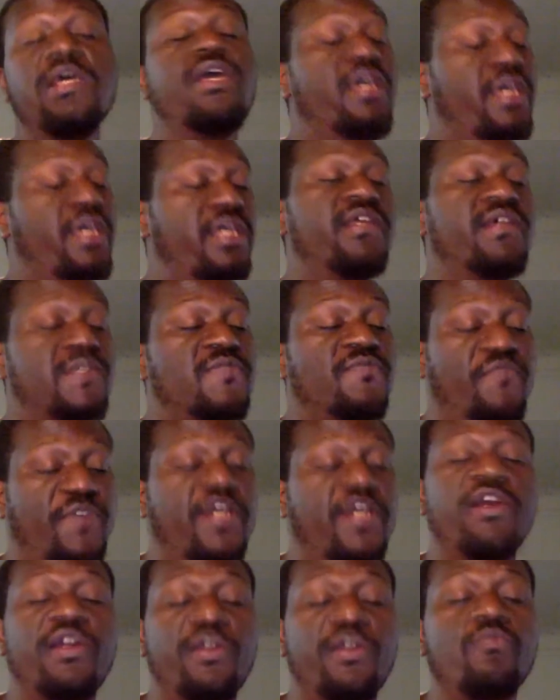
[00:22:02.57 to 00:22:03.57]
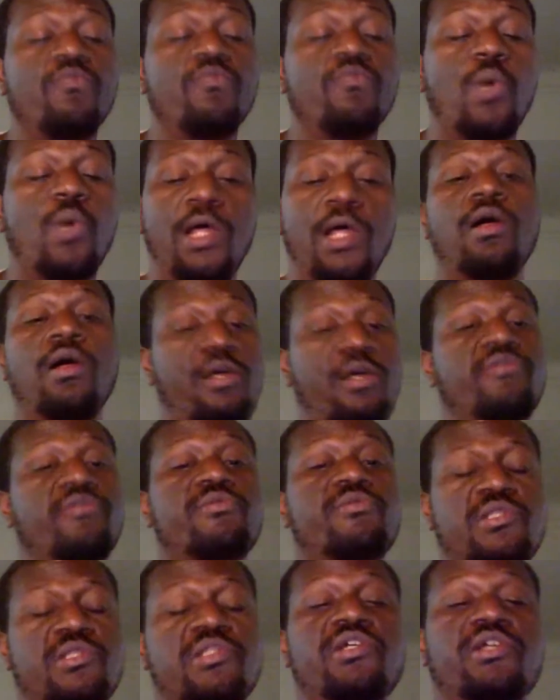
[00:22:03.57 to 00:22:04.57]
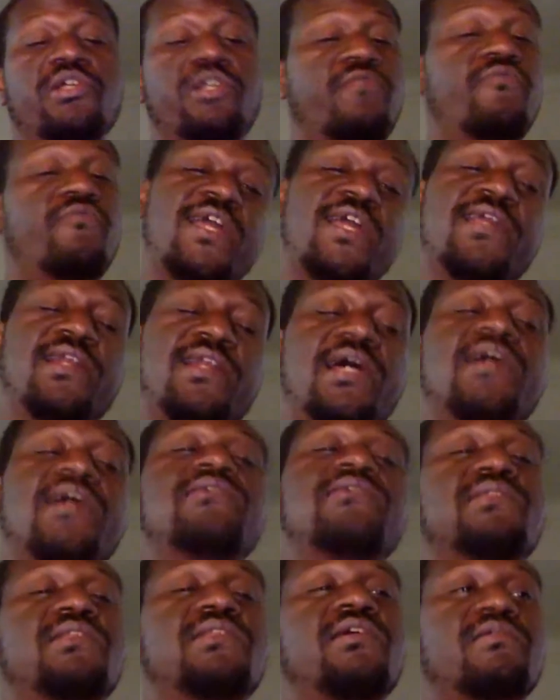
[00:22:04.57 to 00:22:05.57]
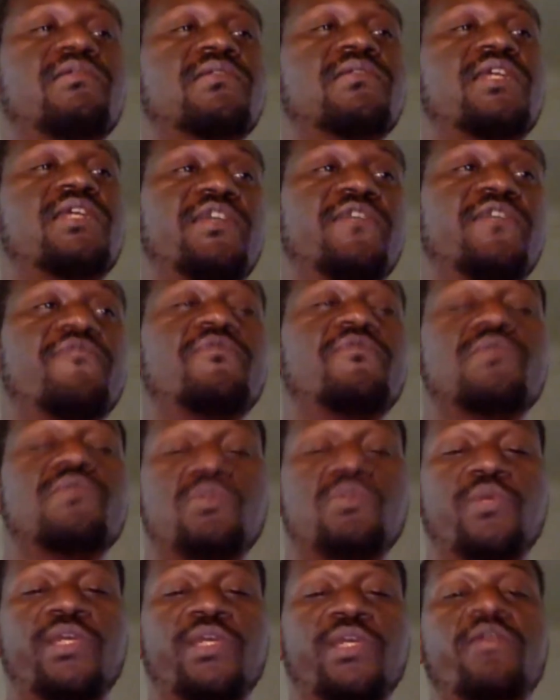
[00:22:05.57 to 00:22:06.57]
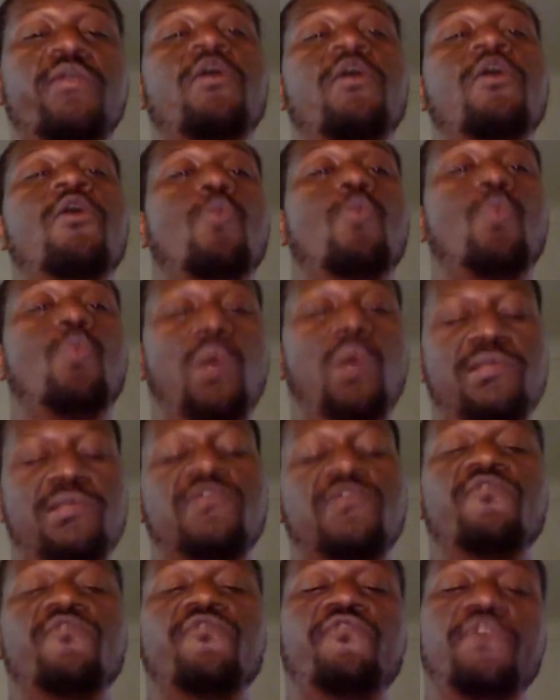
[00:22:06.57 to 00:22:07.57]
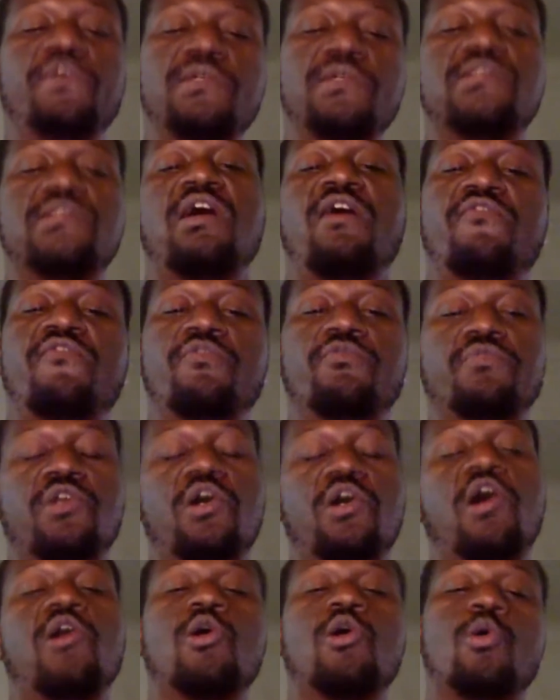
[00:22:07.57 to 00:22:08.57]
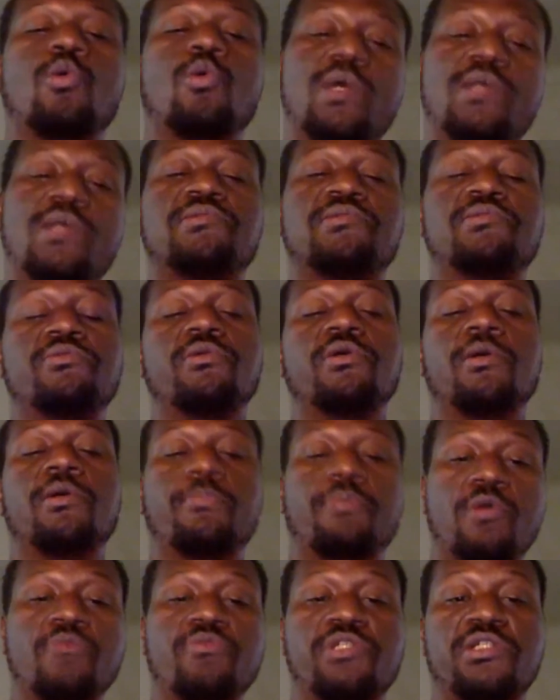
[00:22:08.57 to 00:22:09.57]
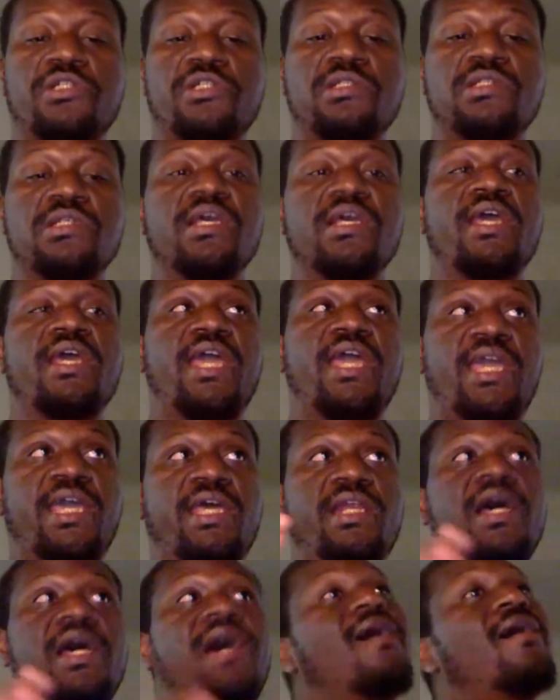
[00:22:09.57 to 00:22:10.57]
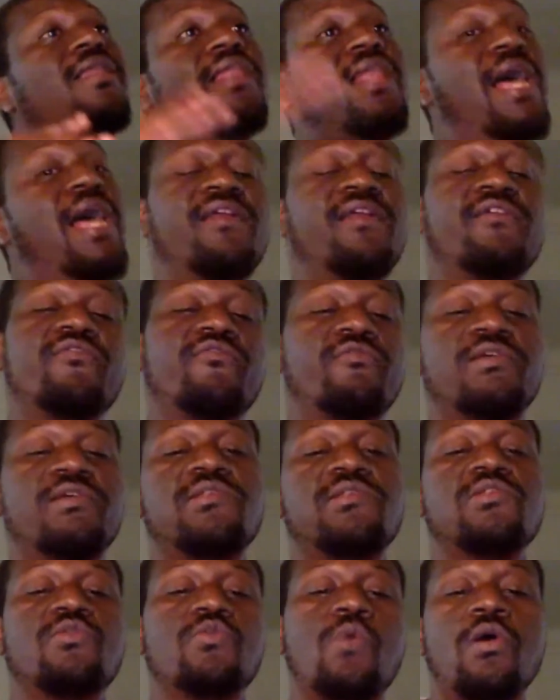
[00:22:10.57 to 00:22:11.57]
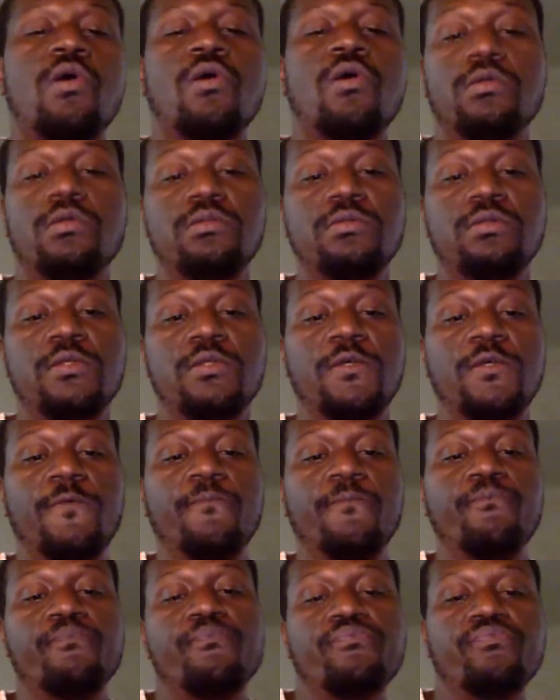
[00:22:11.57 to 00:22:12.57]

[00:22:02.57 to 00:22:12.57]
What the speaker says: it is very well understood and recognized, there is a difference between Western philosophical thought or Western approaches and a lot of the rest of the world, and